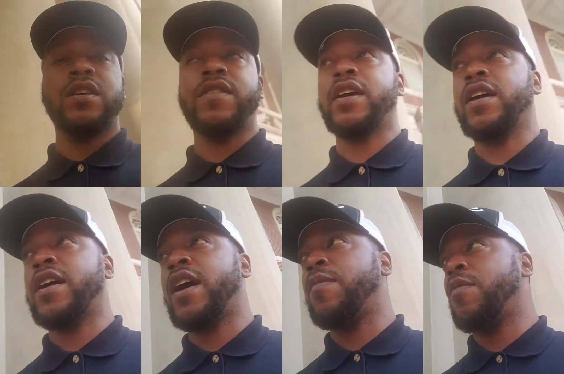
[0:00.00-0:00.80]
they can
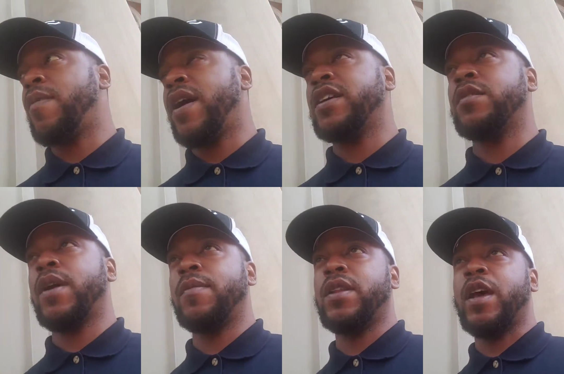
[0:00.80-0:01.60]
compromise and
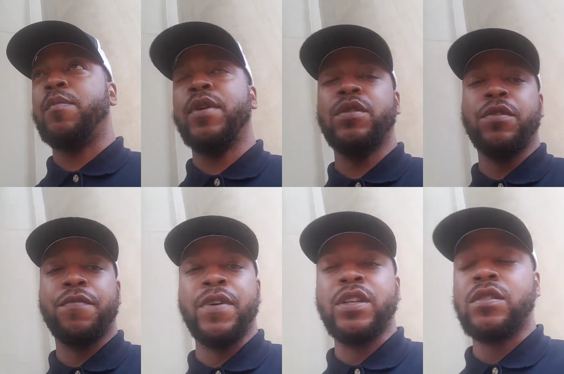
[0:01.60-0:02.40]
maybe like build a
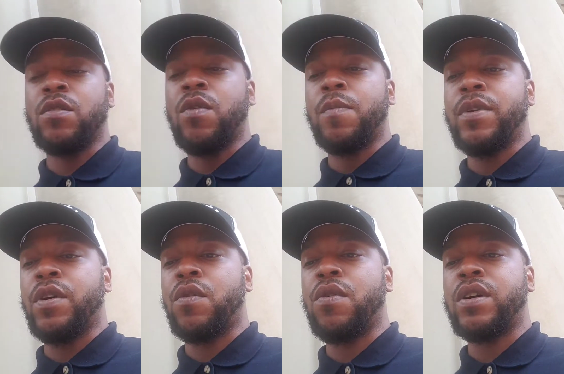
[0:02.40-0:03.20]
fence so there won't be
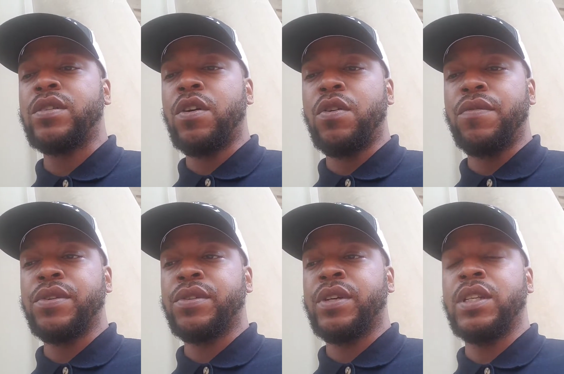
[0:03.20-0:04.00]
no
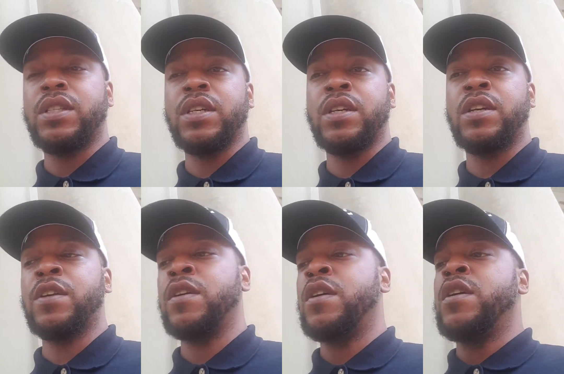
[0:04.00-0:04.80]
crossovers or anything.
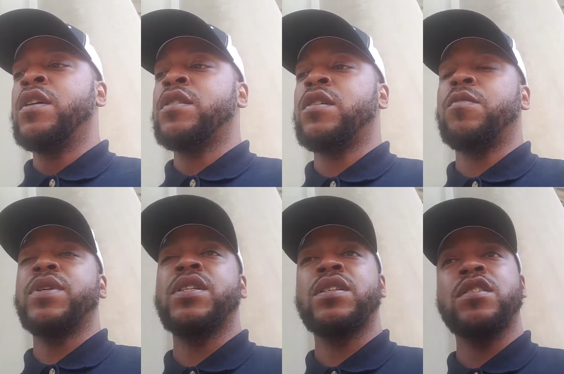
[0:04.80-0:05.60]
So, but
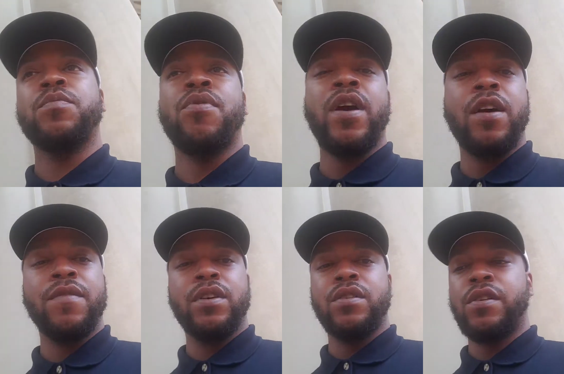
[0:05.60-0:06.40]
since it's
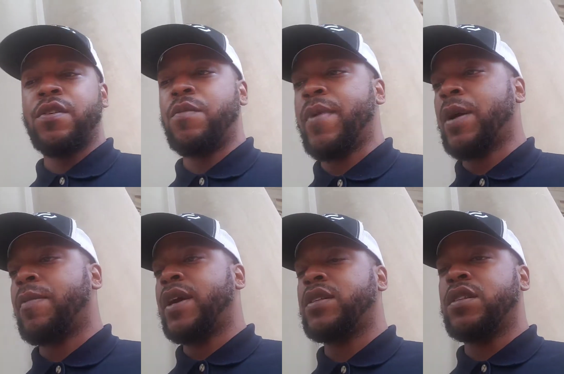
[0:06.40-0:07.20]
private, Malcolm
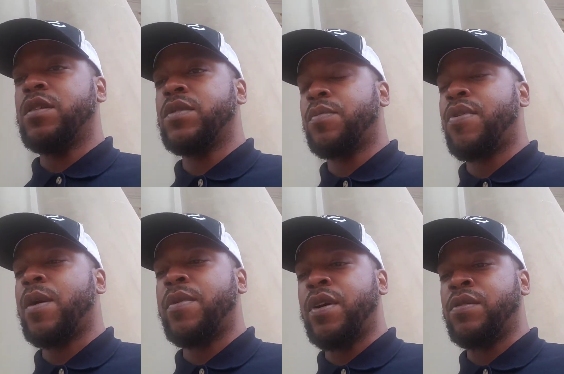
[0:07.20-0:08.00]
has to deal with the
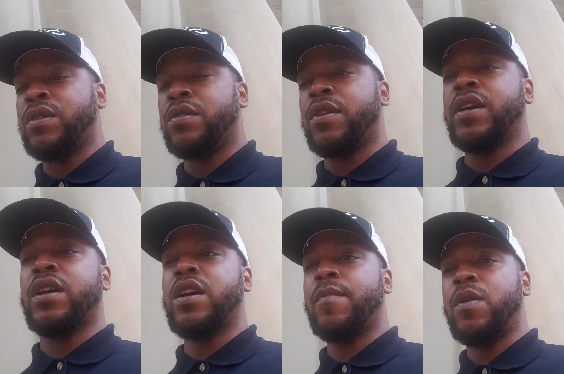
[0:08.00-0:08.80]
property owner so they can
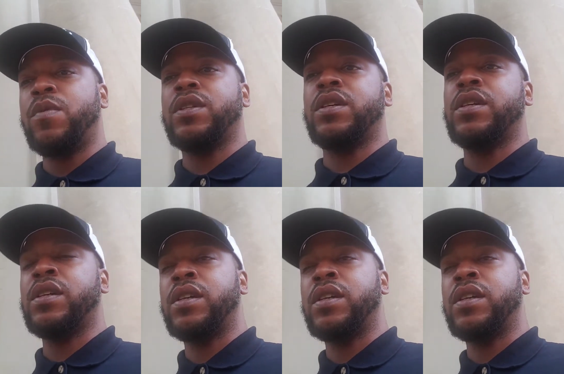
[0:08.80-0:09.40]
come up with an